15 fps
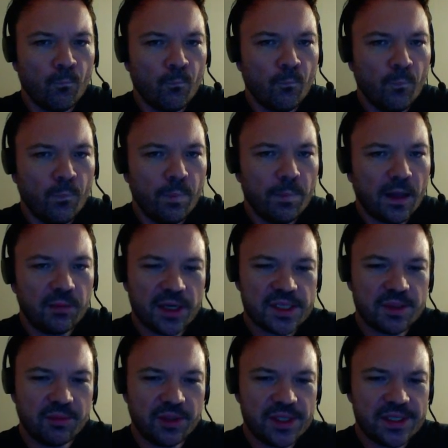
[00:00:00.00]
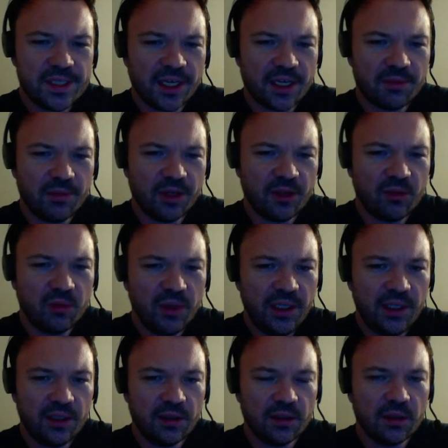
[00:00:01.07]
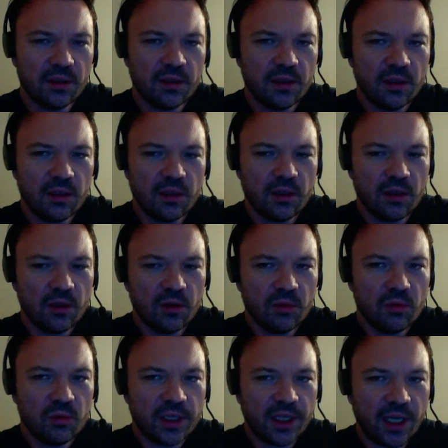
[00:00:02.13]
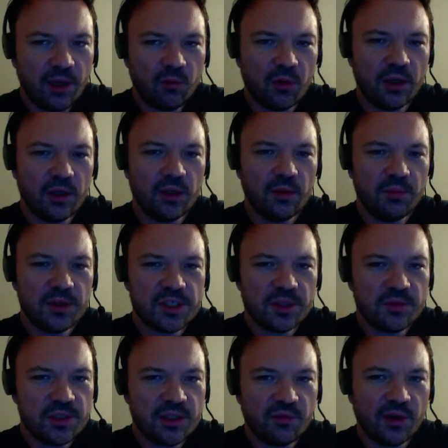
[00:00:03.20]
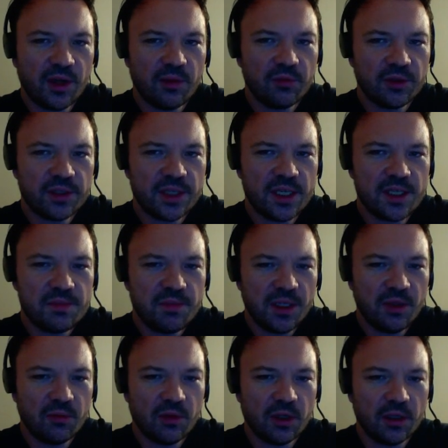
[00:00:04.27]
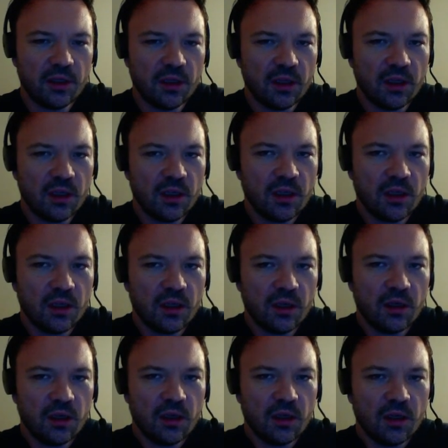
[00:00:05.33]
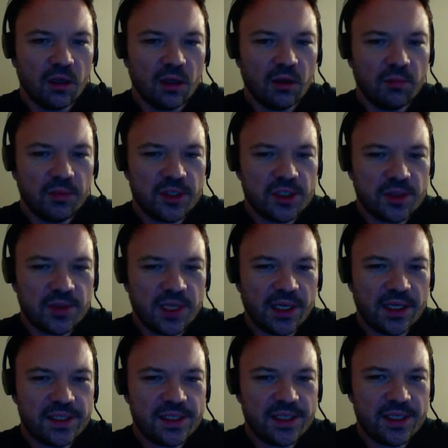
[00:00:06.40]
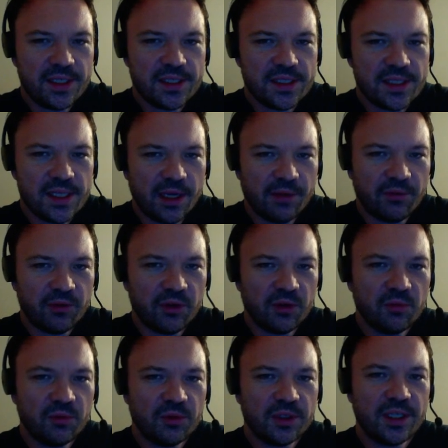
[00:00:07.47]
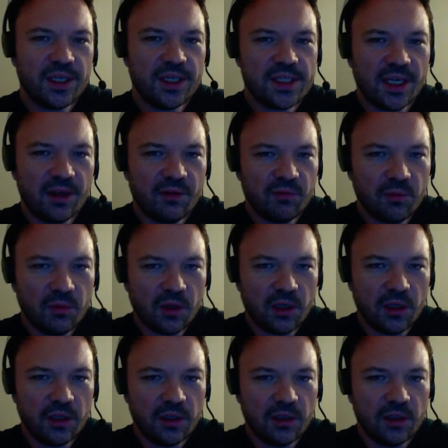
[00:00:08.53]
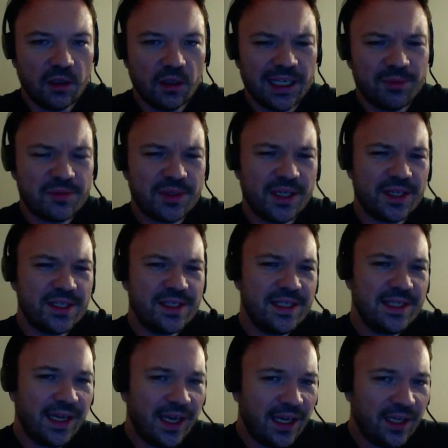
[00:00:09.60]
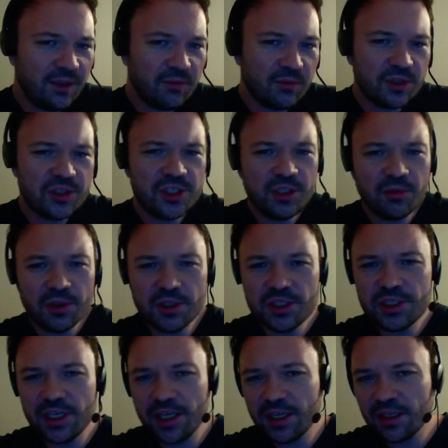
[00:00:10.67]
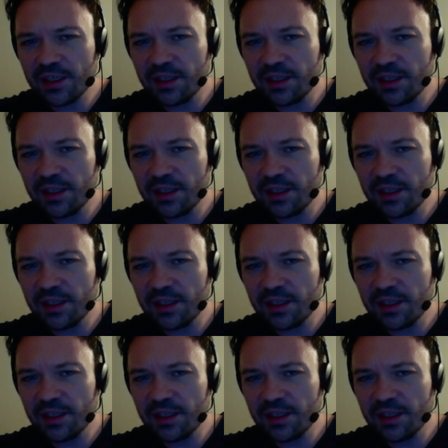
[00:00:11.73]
I could possibly sack my queen. Rook a1, bishop g5, rook takes b1, bishop takes e7, rook takes f1, bishop takes d8, rook g1 check,